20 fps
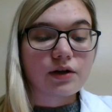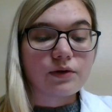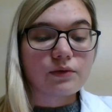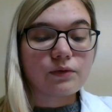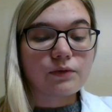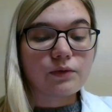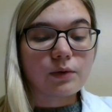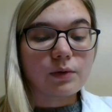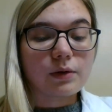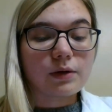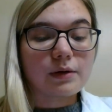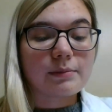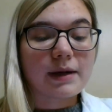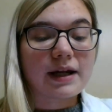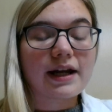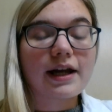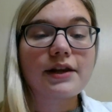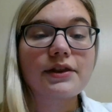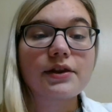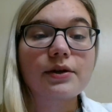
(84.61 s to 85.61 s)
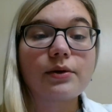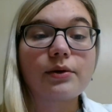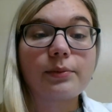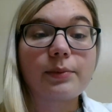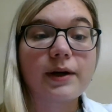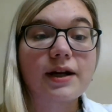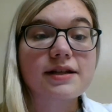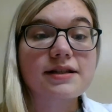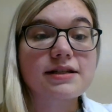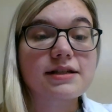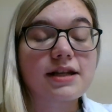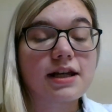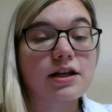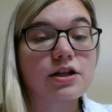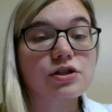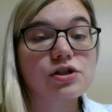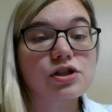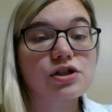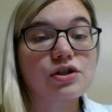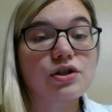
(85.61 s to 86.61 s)
for my ethical
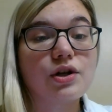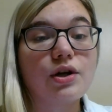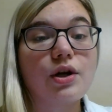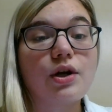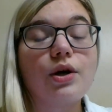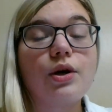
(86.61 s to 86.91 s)
presentation,